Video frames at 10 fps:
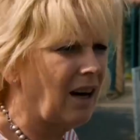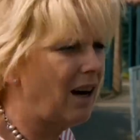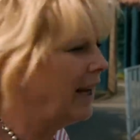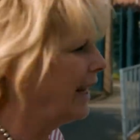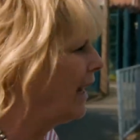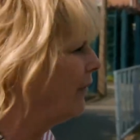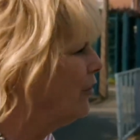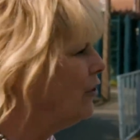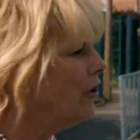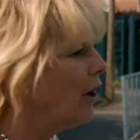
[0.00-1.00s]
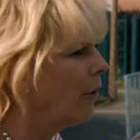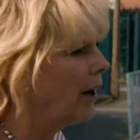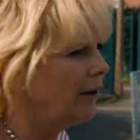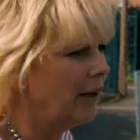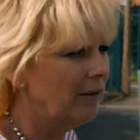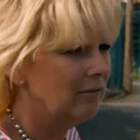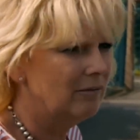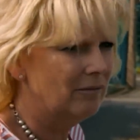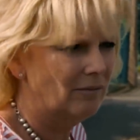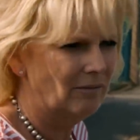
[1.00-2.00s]
I have no idea.
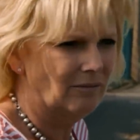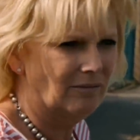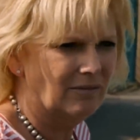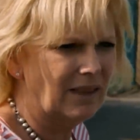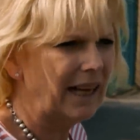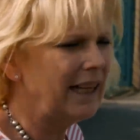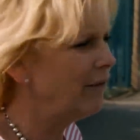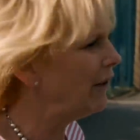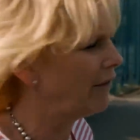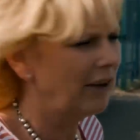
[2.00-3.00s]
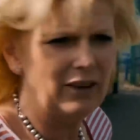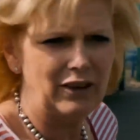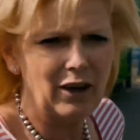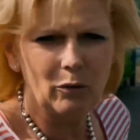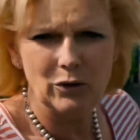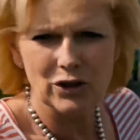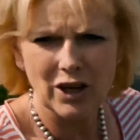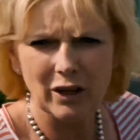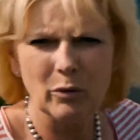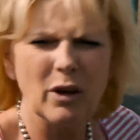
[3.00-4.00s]
And even if I did know, I wouldn't
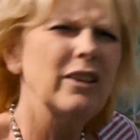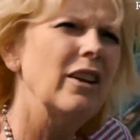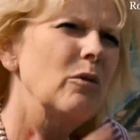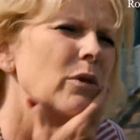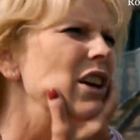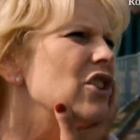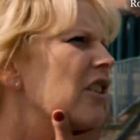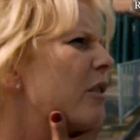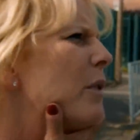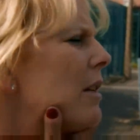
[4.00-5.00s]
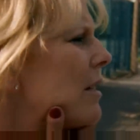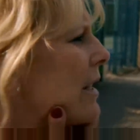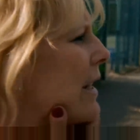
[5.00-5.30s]
share it with you. I don't know, would I share it with you?